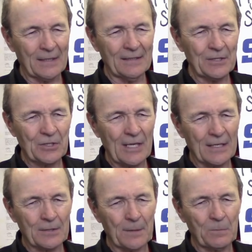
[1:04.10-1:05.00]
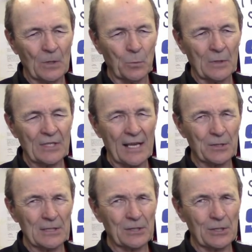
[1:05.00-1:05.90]
fun. And this tech tip was
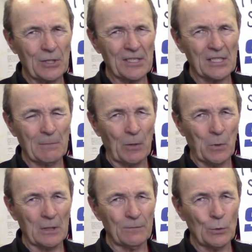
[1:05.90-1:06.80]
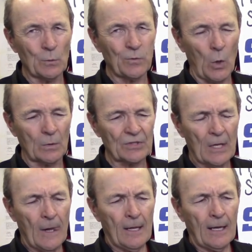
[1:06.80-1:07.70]
actually suggested by one of you
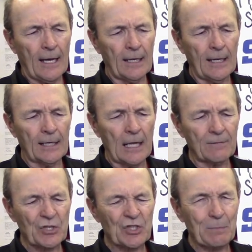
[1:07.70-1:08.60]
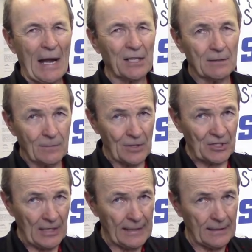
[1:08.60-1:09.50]
folks, and I've expanded it
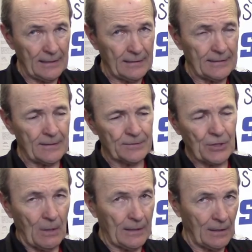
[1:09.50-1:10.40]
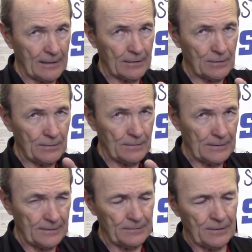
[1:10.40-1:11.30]
very slightly. Sorry, I'll get
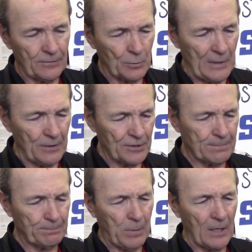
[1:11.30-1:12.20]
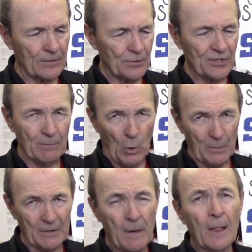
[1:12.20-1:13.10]
to the reader's part in just a
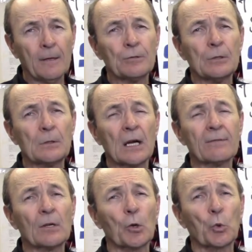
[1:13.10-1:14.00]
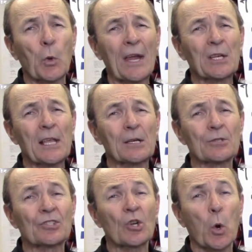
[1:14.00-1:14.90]
moment, to cover
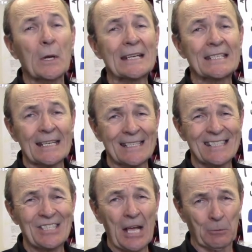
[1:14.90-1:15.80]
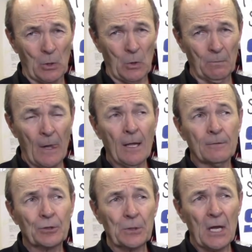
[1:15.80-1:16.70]
regulator storage in general.
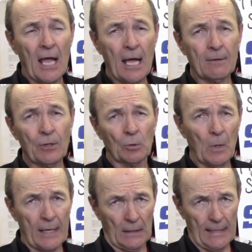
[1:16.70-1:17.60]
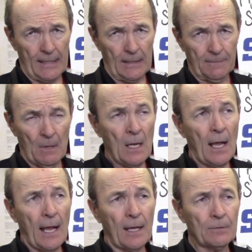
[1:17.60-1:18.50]
So you have your regulator.
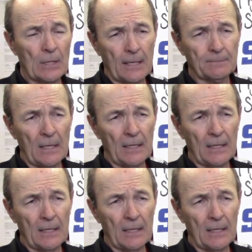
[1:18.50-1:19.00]
And